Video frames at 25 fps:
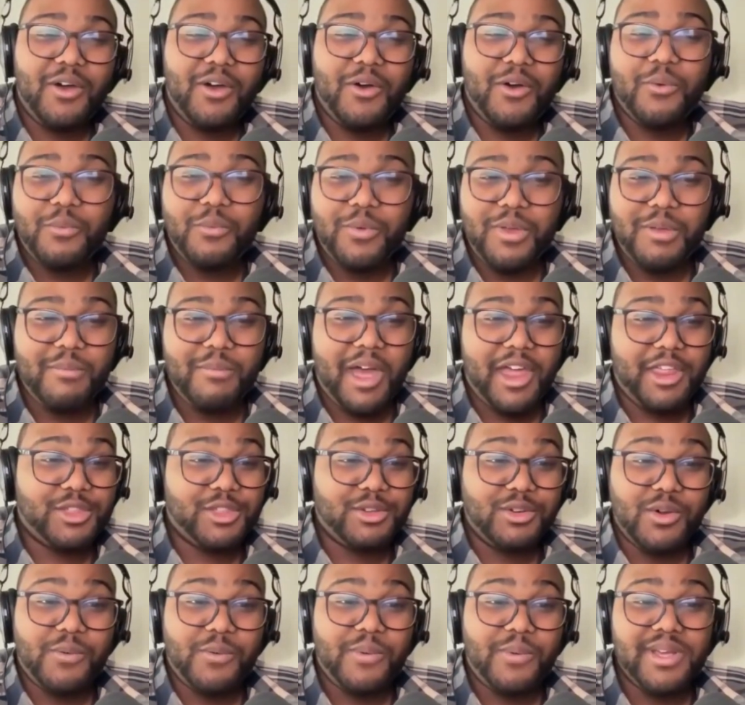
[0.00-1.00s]
we might
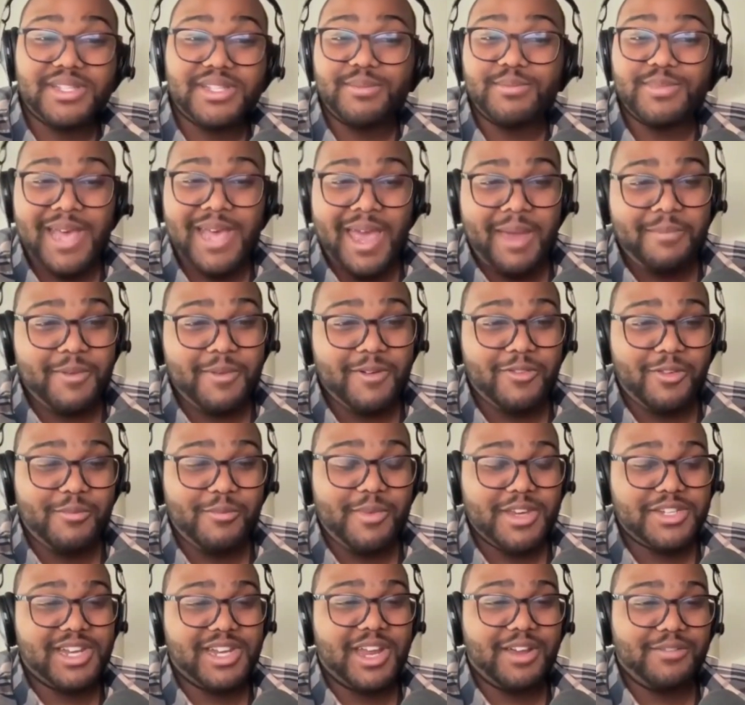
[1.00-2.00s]
throw away some type
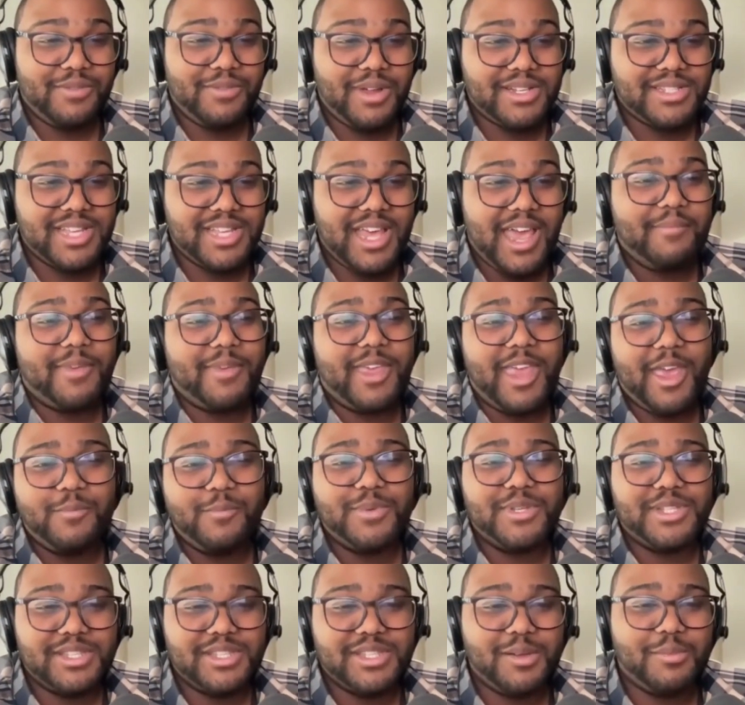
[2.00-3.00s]
information at runtime, can
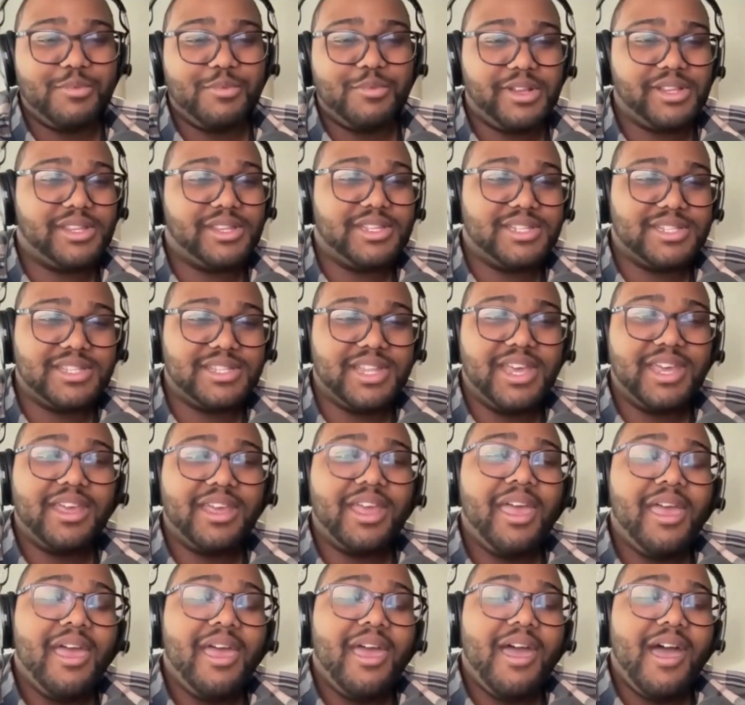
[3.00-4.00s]
we still print this thing?
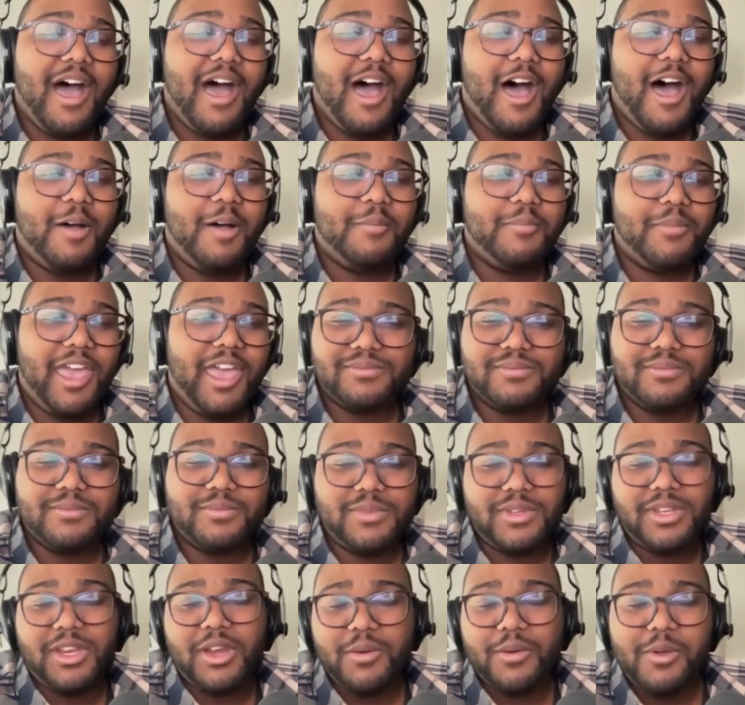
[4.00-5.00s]
And
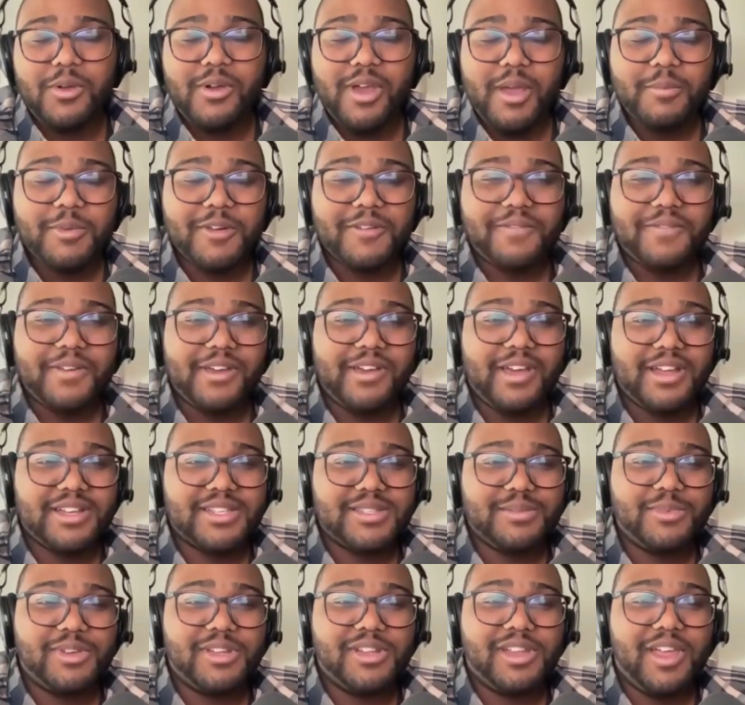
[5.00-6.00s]
we were able to figure out
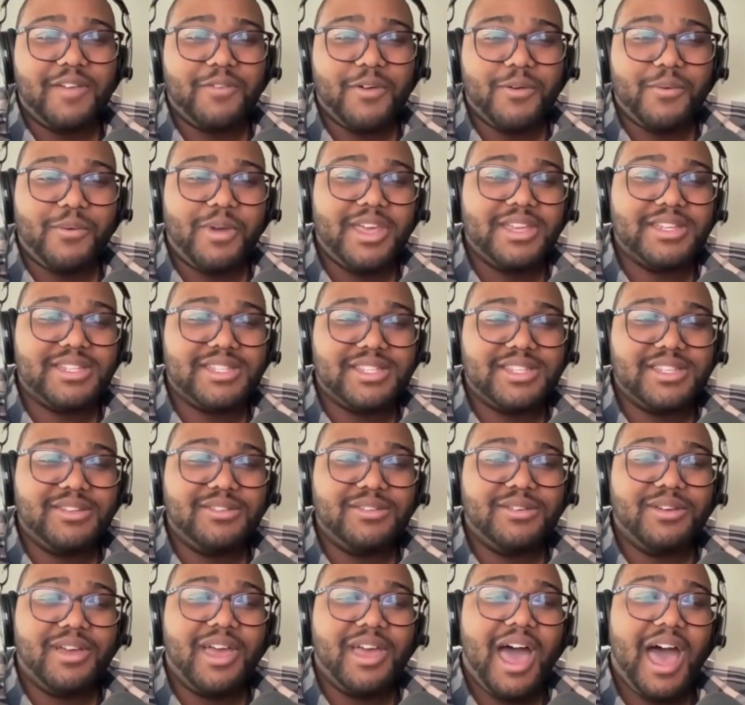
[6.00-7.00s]
some clever ways
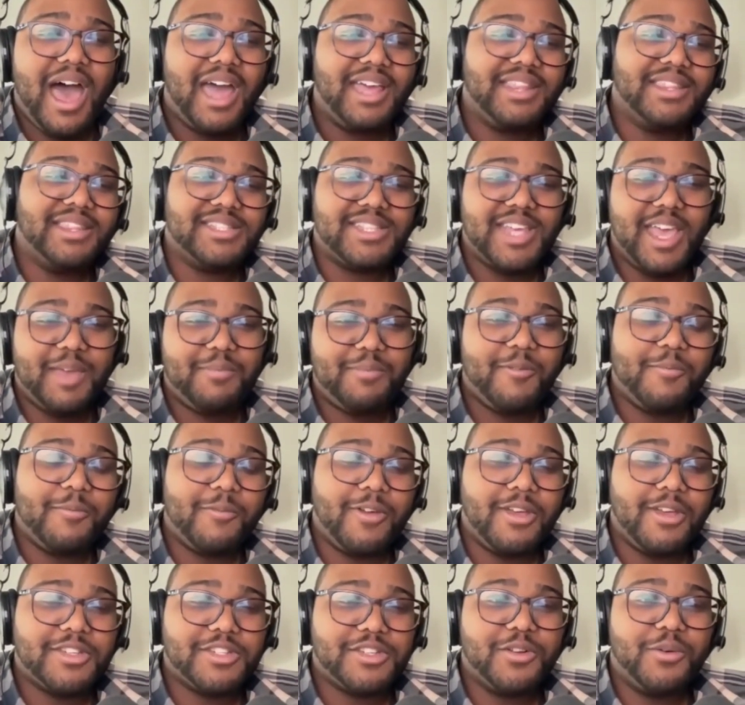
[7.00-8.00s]
to hide the type
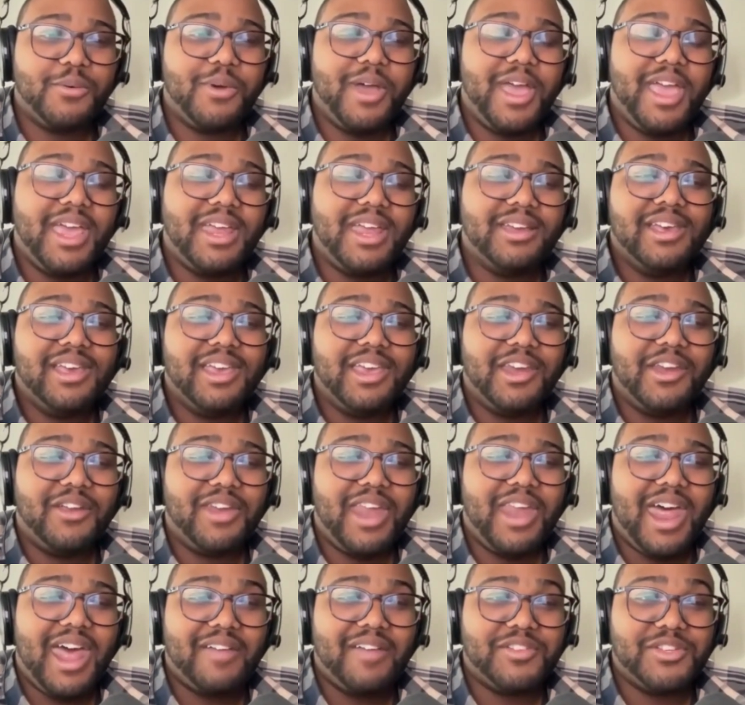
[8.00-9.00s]
information away and
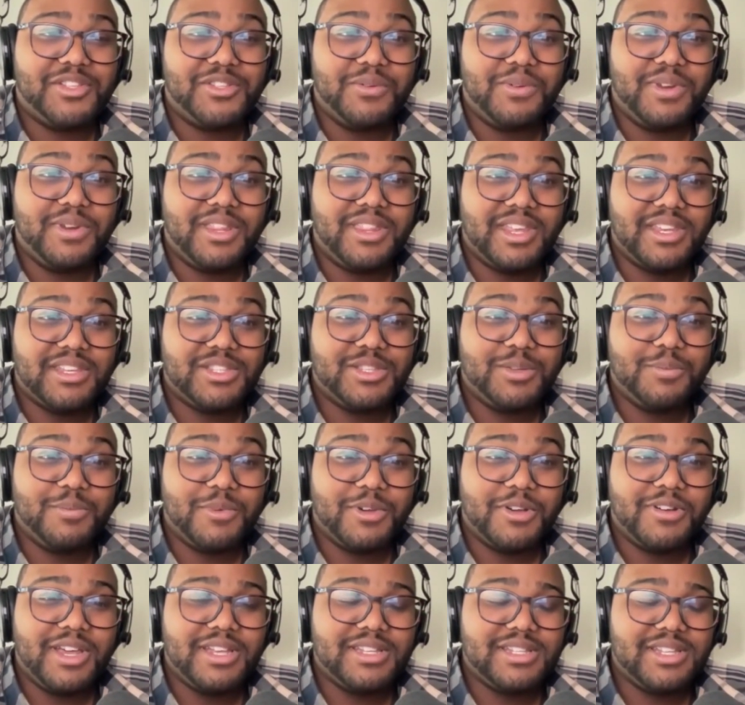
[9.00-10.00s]
not have to do anything super
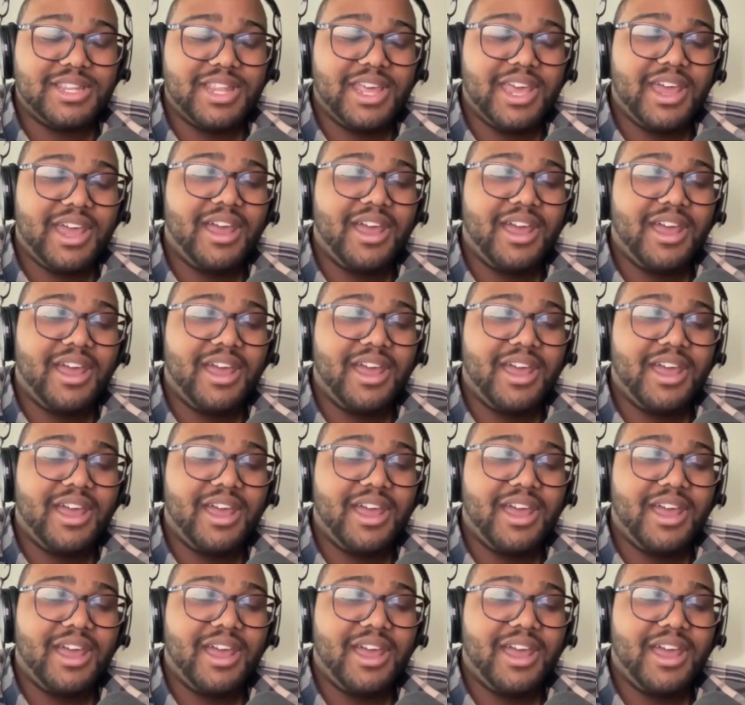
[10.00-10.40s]
crazy there,